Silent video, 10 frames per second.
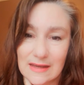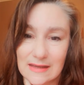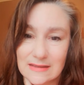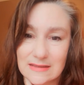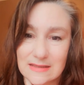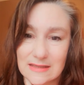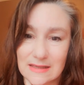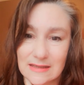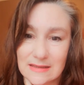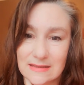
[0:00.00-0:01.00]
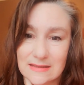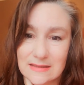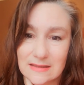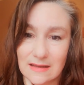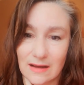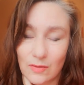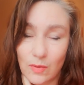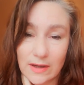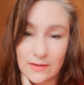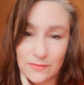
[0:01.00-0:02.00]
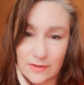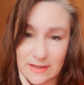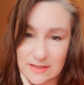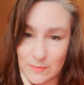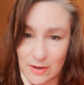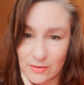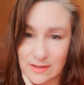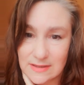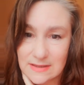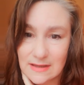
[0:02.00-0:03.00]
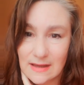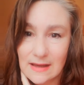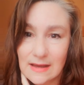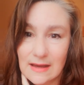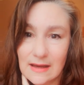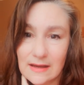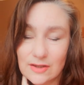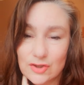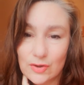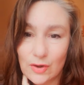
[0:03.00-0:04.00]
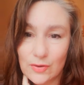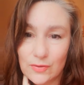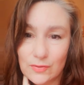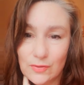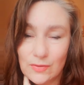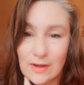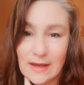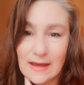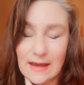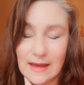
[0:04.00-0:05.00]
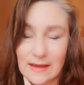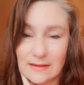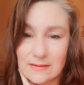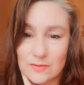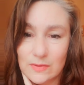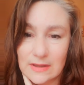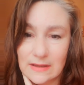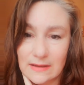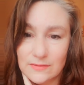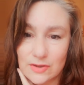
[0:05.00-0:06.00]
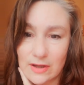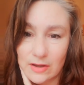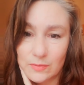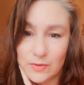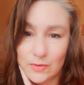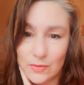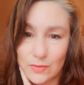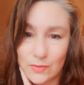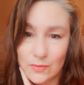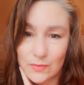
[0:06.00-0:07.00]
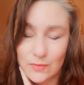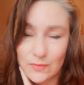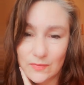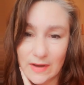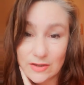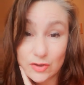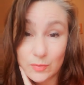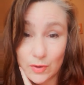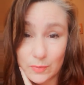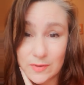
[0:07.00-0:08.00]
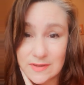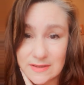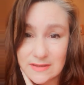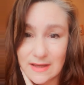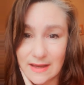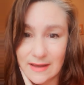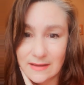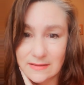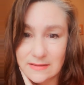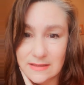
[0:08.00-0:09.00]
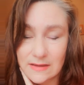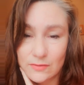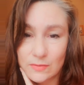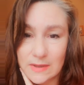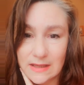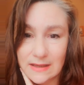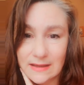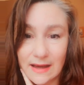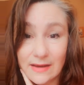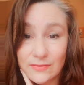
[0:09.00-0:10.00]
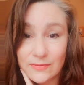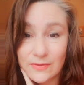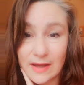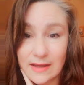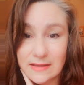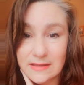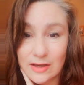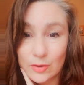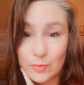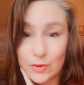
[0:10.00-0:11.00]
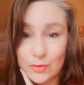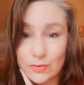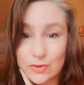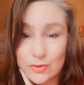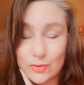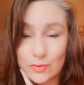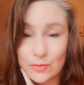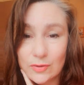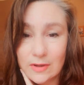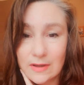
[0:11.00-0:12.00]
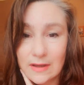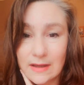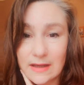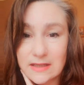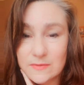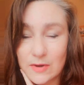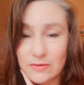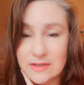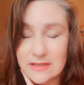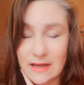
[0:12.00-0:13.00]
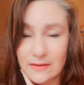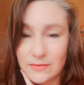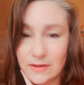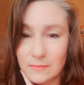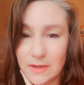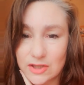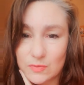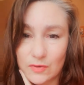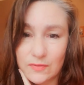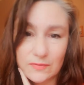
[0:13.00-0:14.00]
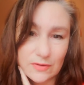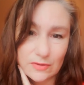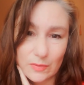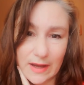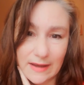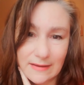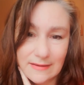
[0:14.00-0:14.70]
it is a wonderful experience to go through, and we'd love to help you find your purpose and give you meaning in life and help you to experience life in a much more fulfilled way.